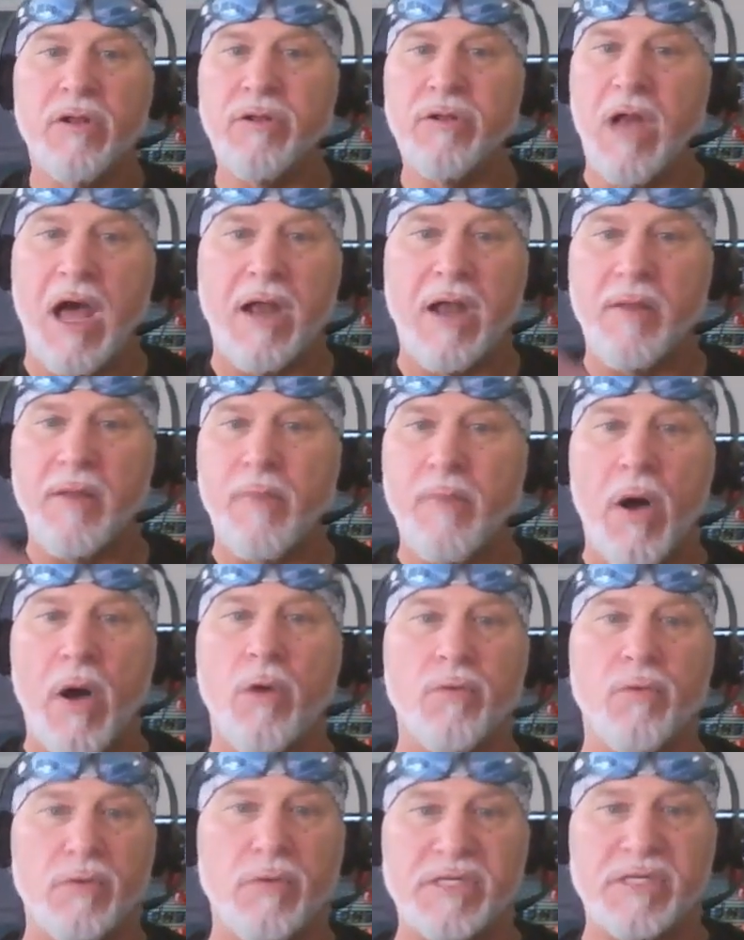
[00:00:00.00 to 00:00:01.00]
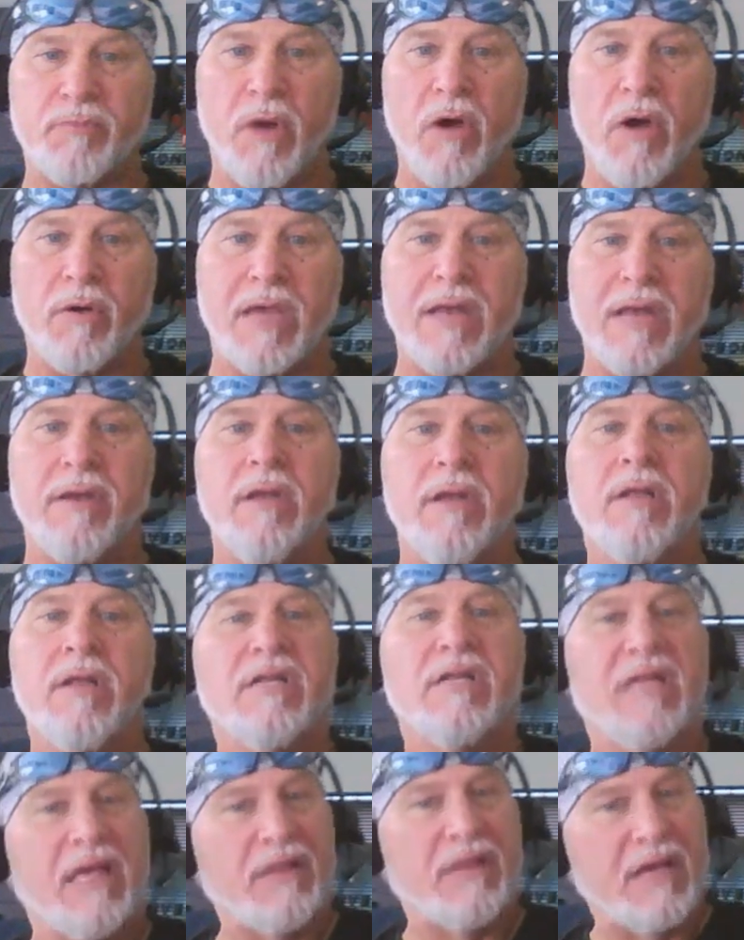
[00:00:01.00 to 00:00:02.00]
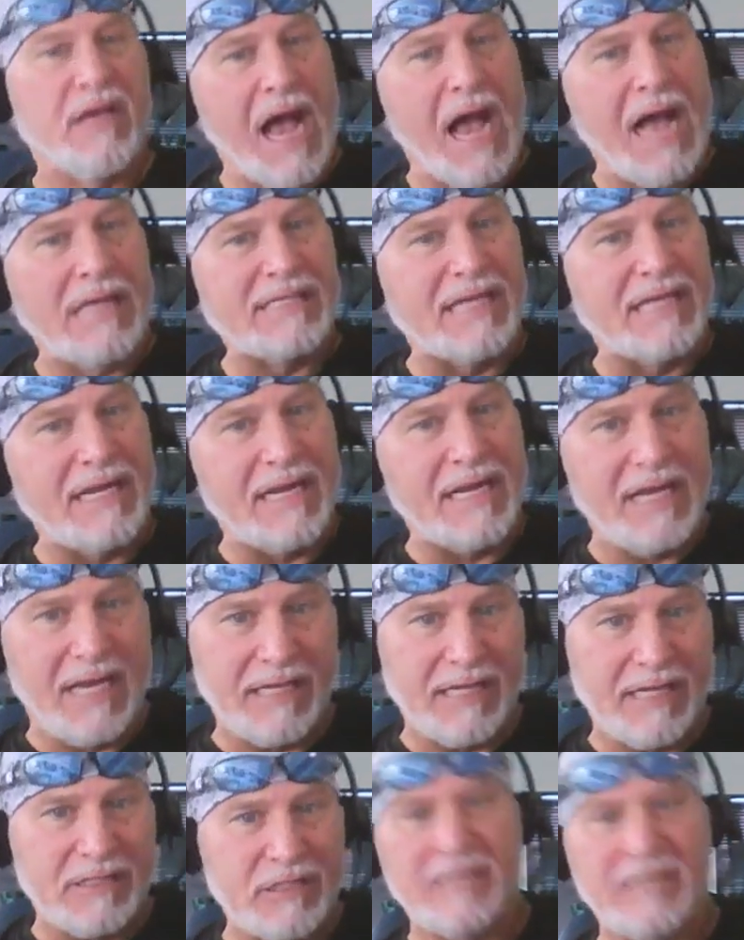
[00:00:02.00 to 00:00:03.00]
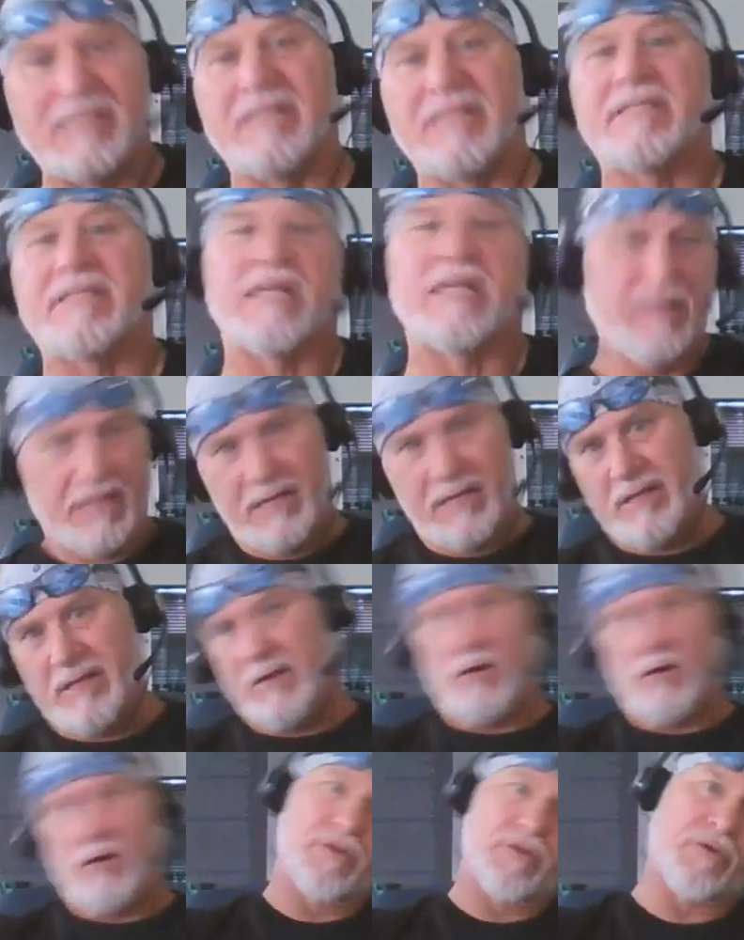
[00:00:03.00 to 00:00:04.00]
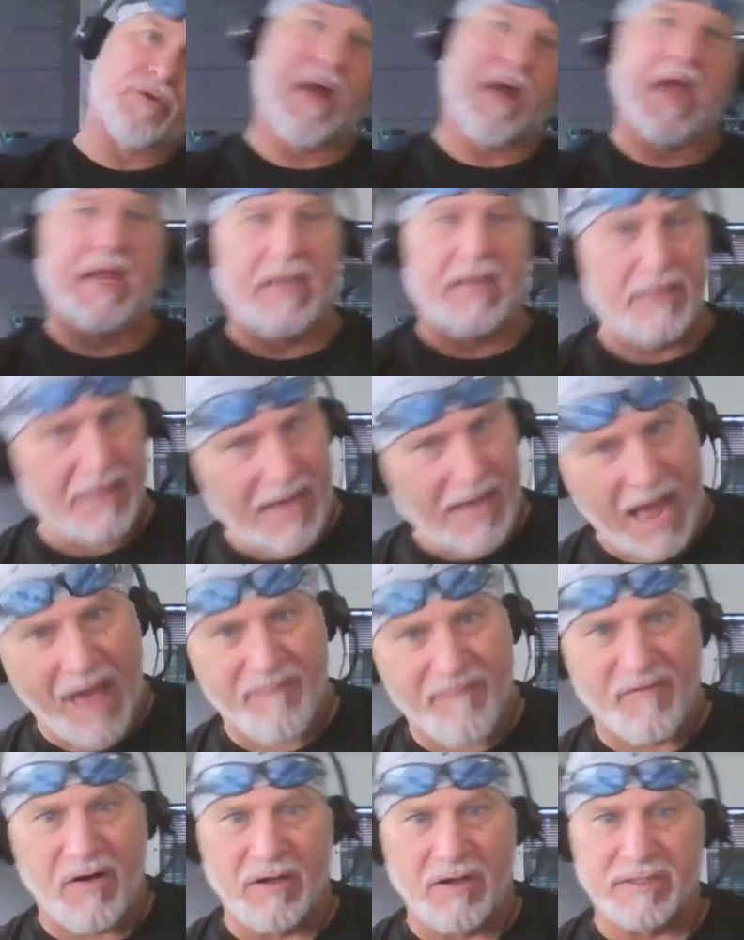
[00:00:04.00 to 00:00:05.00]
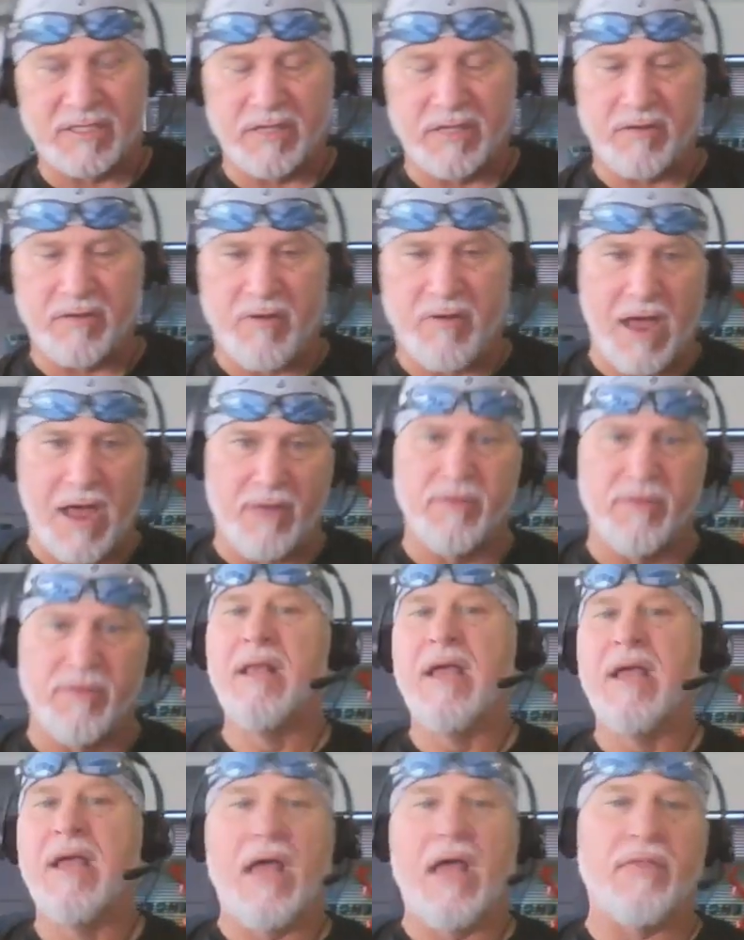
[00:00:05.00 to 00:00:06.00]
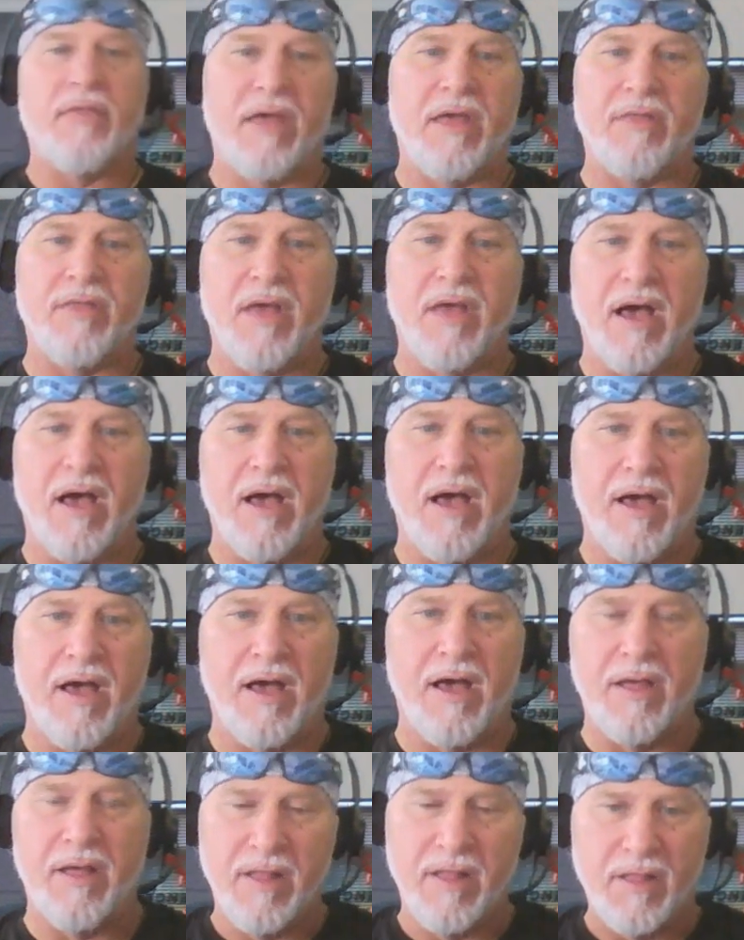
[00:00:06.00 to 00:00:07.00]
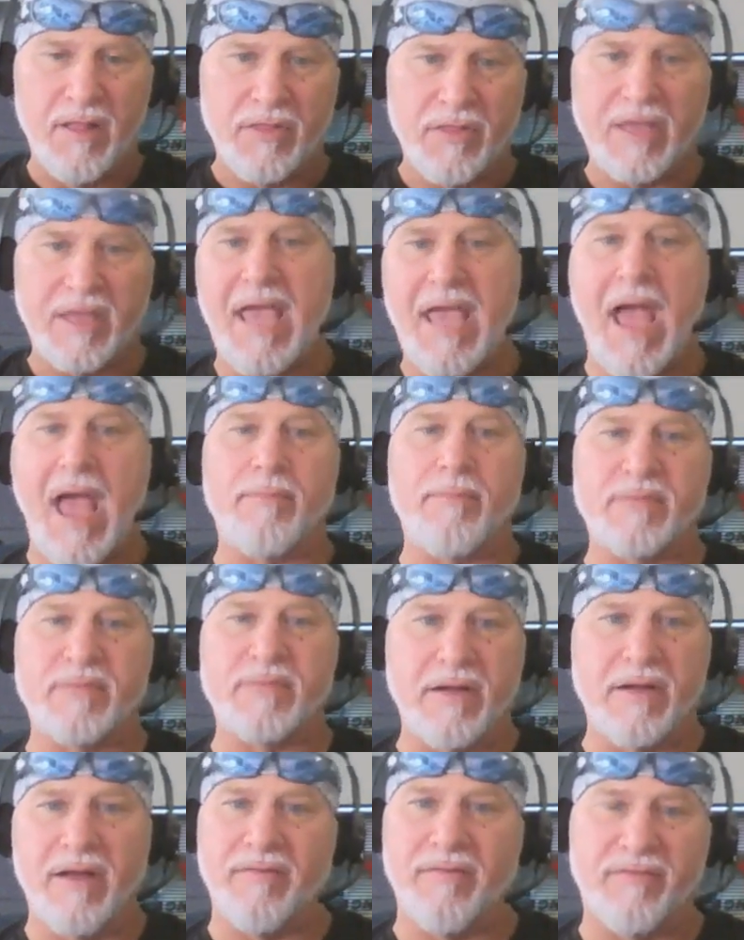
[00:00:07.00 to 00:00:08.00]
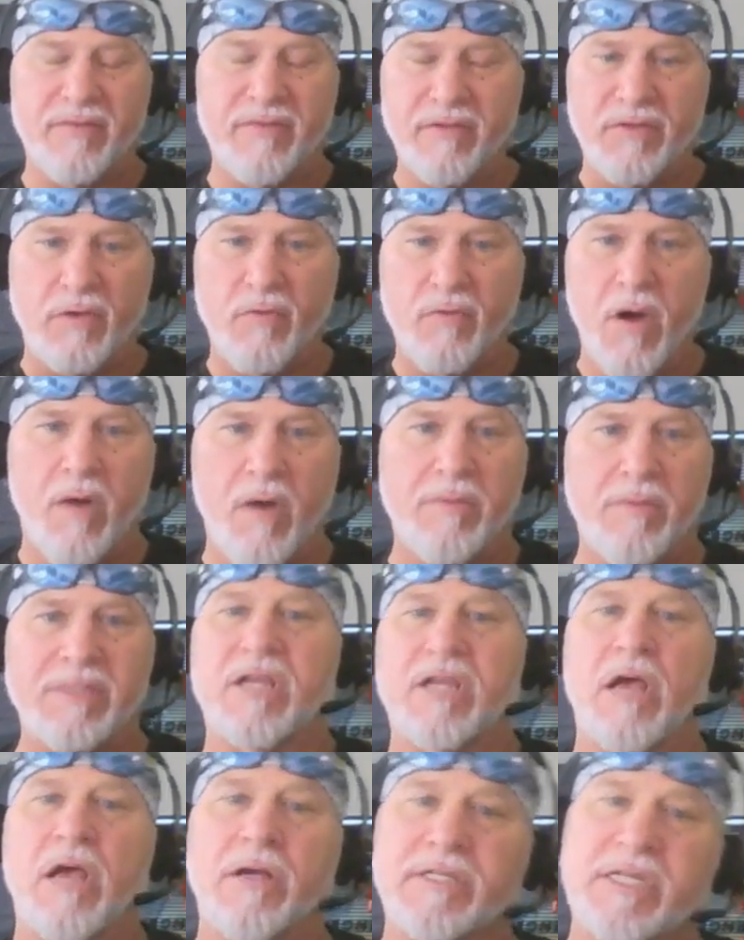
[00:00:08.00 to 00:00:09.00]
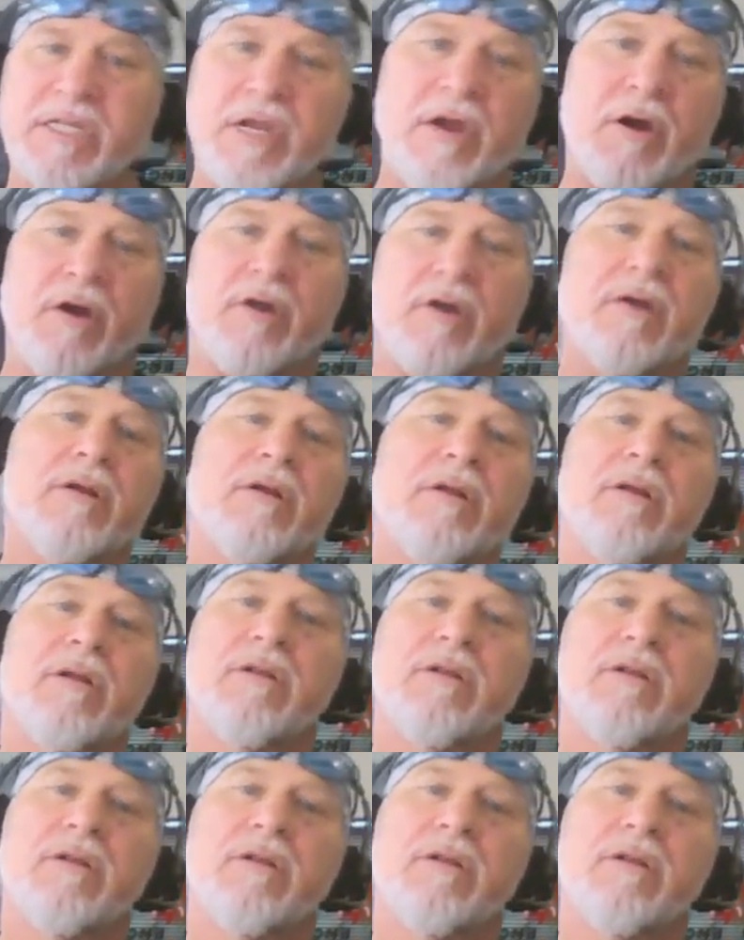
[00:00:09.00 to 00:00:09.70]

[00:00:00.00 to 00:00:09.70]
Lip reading: not a bone was broken, and the guy's going to hit Jesus, and then the earthquake, and the guy falls to the ground, and then the captain of the Romans goes, here,